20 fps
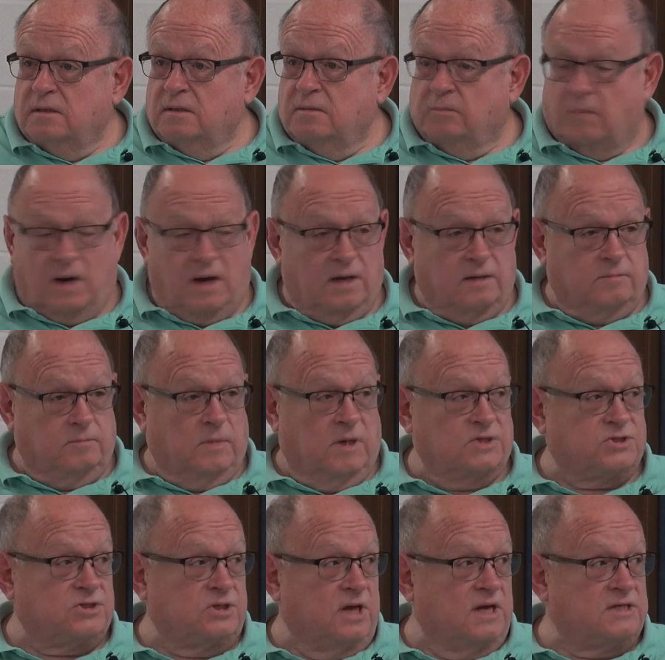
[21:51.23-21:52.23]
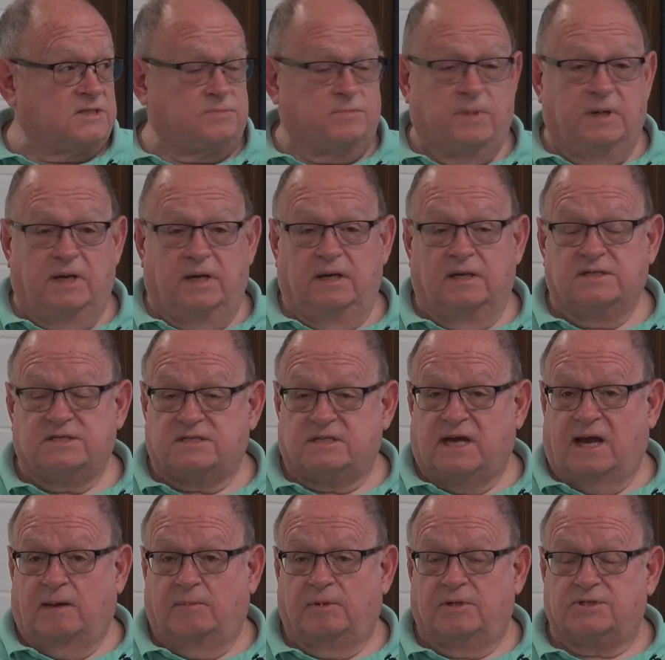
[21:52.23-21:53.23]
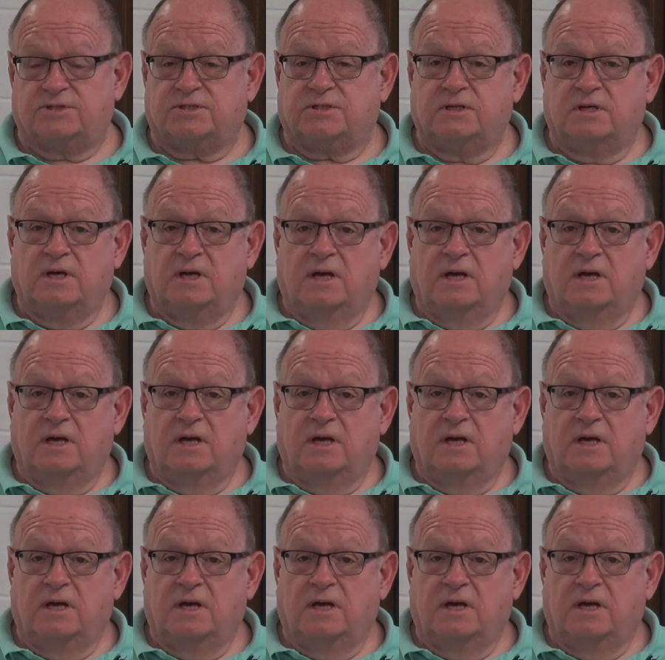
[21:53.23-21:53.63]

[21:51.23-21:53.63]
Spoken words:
much less being established.